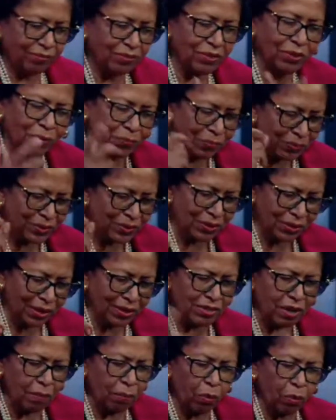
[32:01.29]
So, so
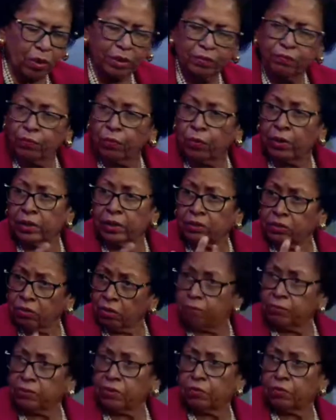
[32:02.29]
that's number one. For in
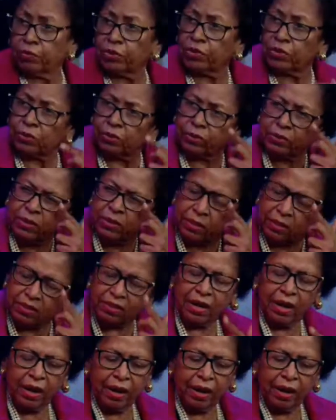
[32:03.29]
terms of resources,